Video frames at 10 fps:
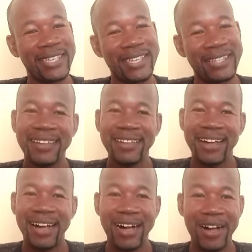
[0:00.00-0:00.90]
again.
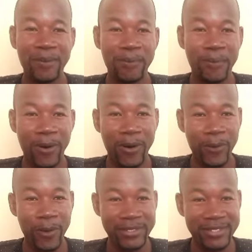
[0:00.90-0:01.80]
I'm
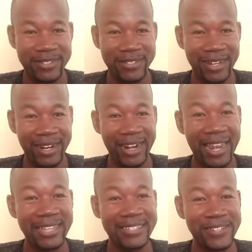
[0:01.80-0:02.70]
always
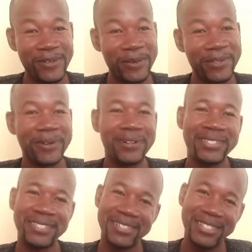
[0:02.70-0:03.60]
glad to know you're
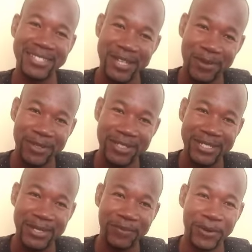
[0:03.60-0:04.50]
still determined
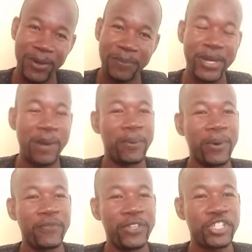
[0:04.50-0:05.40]
to develop your
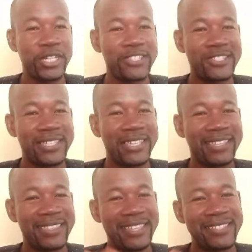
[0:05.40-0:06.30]
proficiency
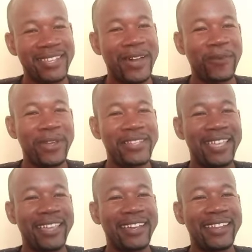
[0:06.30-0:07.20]
in this language,
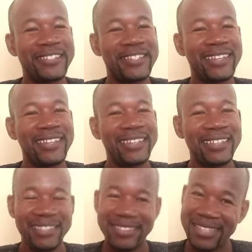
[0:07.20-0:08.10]
English.
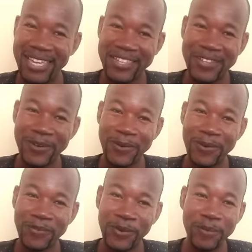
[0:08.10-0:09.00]
Thank
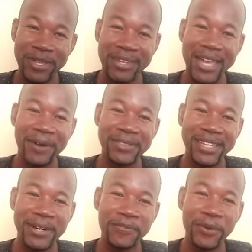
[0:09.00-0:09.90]
you for being out
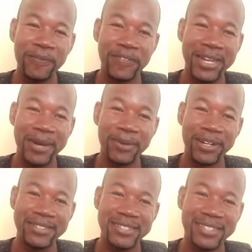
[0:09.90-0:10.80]
there for
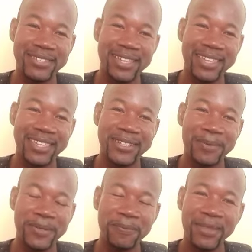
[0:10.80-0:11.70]
Phenomenal Success
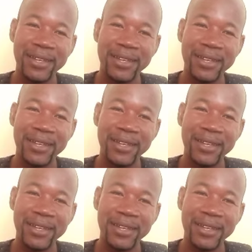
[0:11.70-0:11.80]
Academy.